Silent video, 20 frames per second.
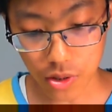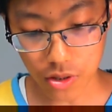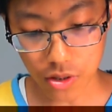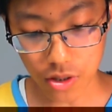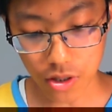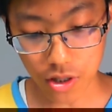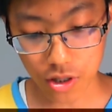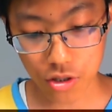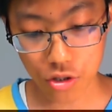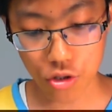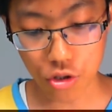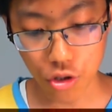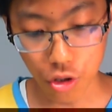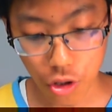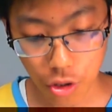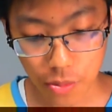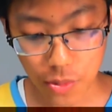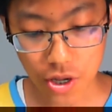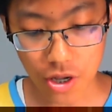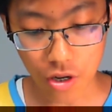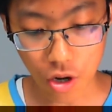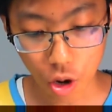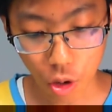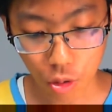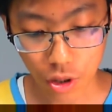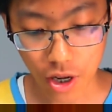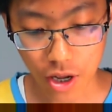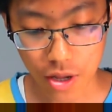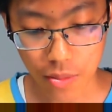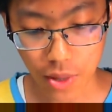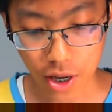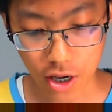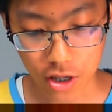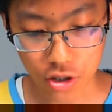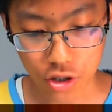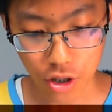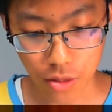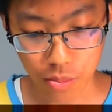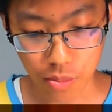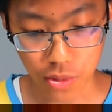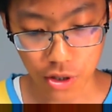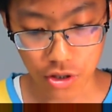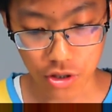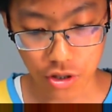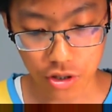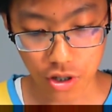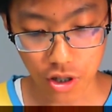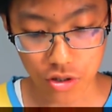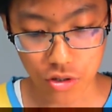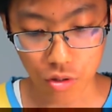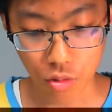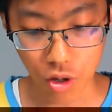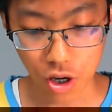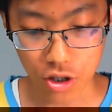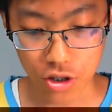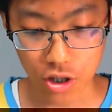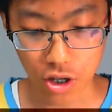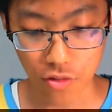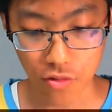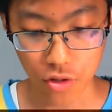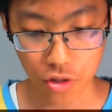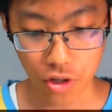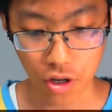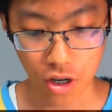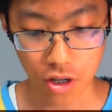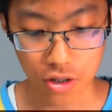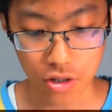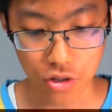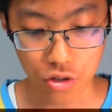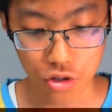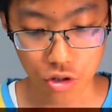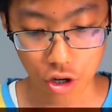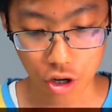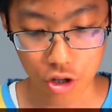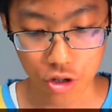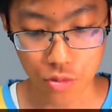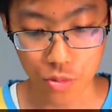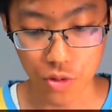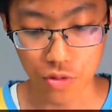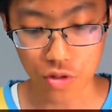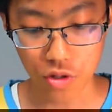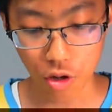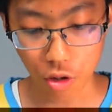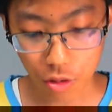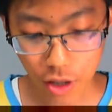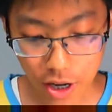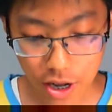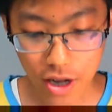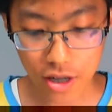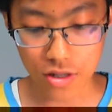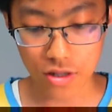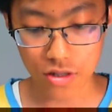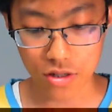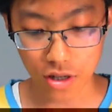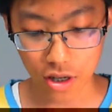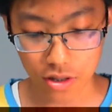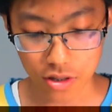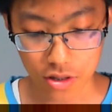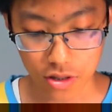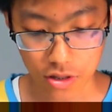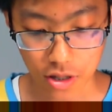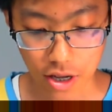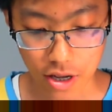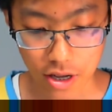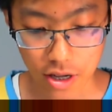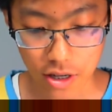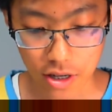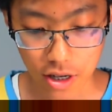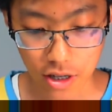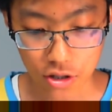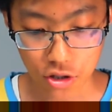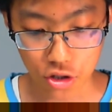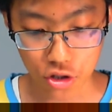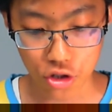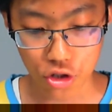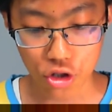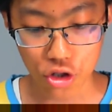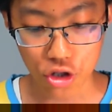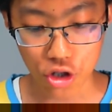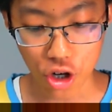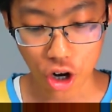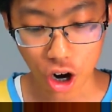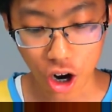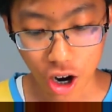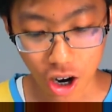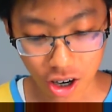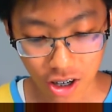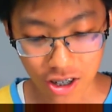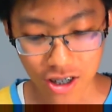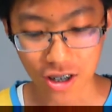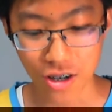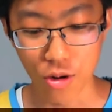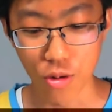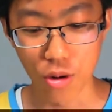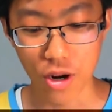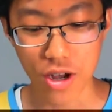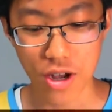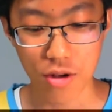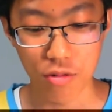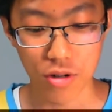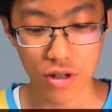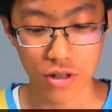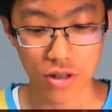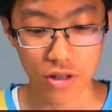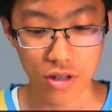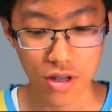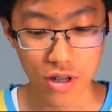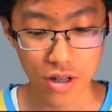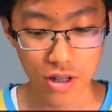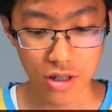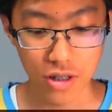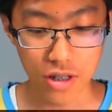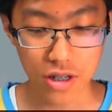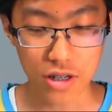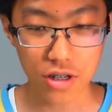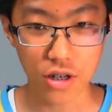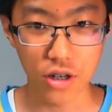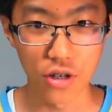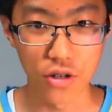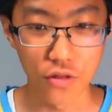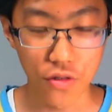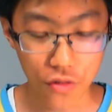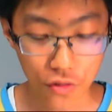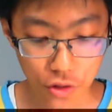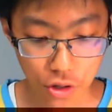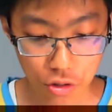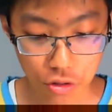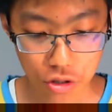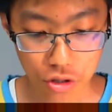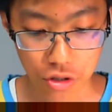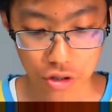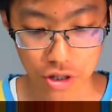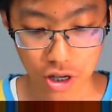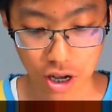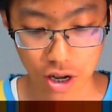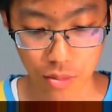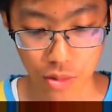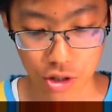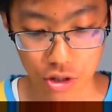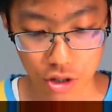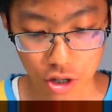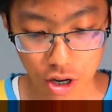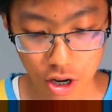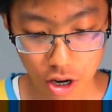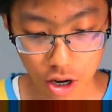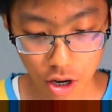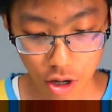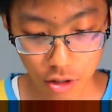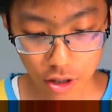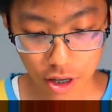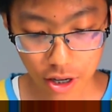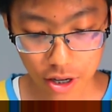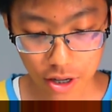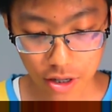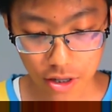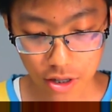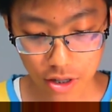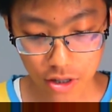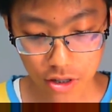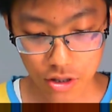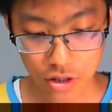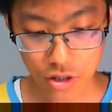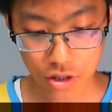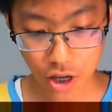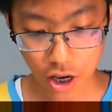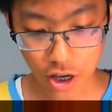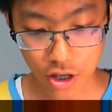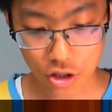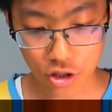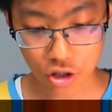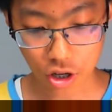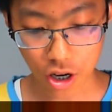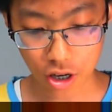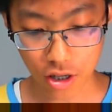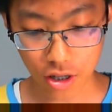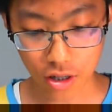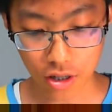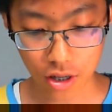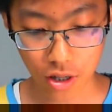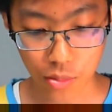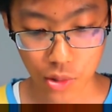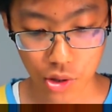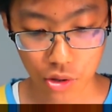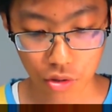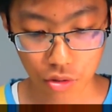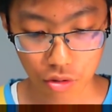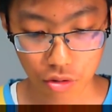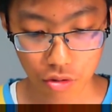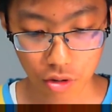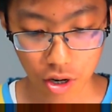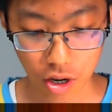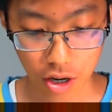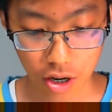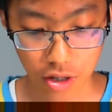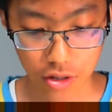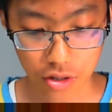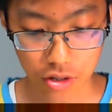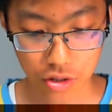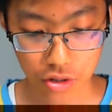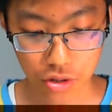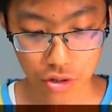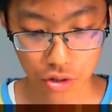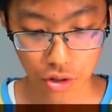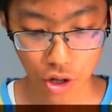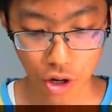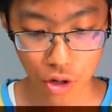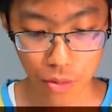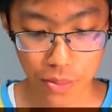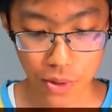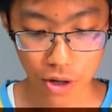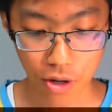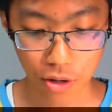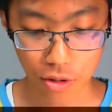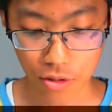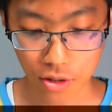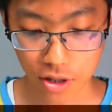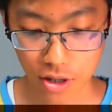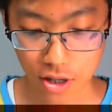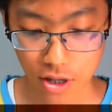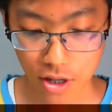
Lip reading: this could be an okay matchup, but just has to watch out for Cottonee's charge moves. Okay, I decide to stay in and just chunk away with the Confusion damage. Okay, Psyshock coming through on the Slowpoke.